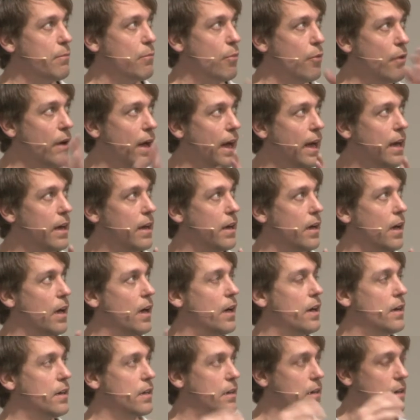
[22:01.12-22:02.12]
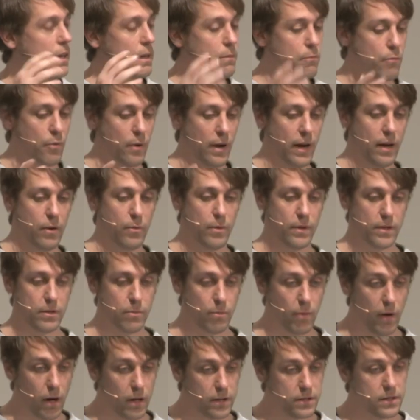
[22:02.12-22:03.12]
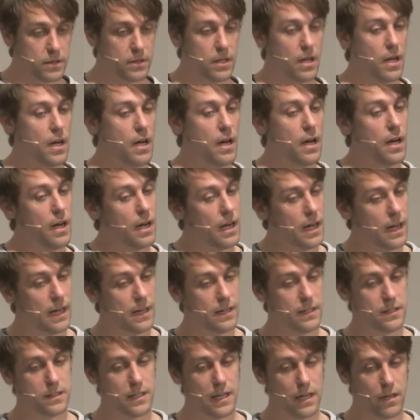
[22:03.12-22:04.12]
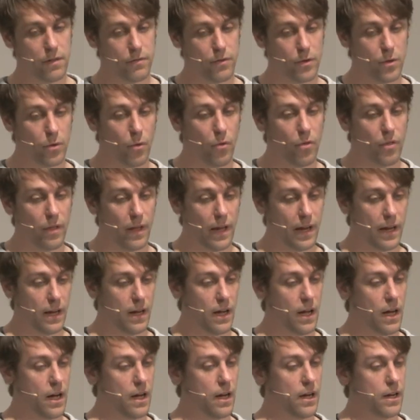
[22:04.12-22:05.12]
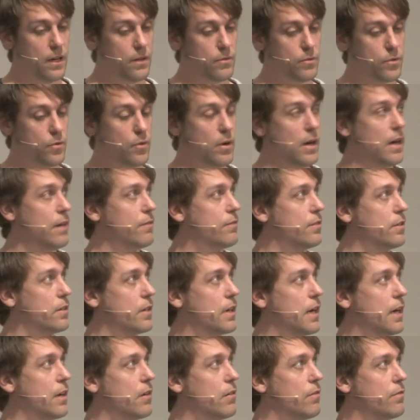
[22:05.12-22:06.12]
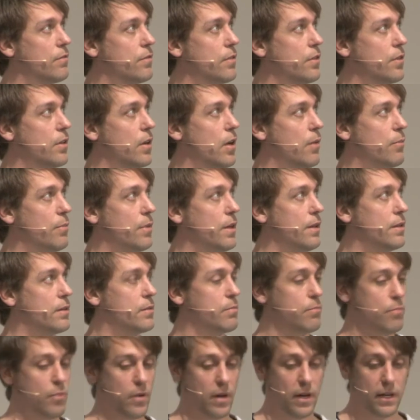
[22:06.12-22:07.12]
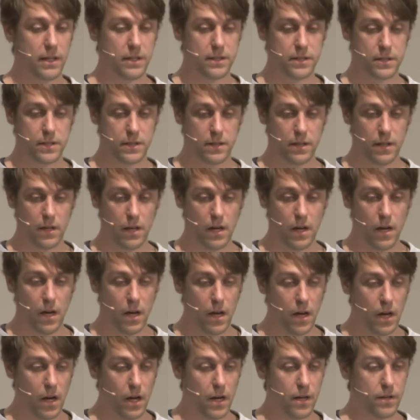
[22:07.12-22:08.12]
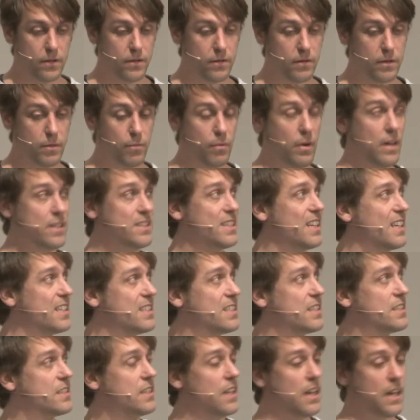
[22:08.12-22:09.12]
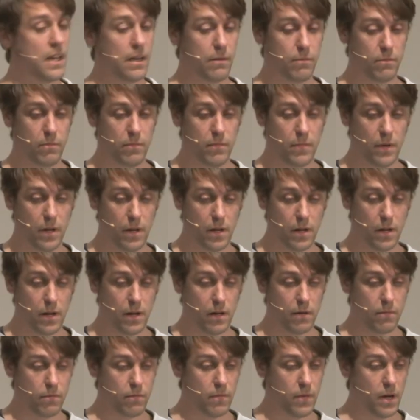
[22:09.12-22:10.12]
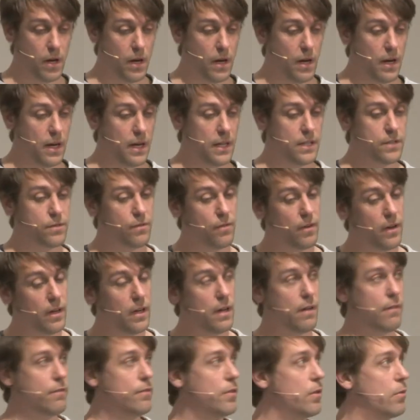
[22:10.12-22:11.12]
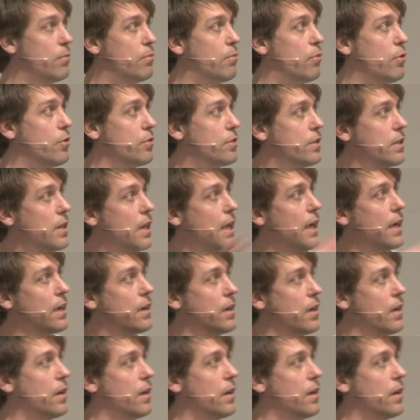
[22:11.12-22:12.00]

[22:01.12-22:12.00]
break, a clean break with the past, and it's kind of a good thing to have a kind of an update price. The pricing is the same. It's free if you bought it like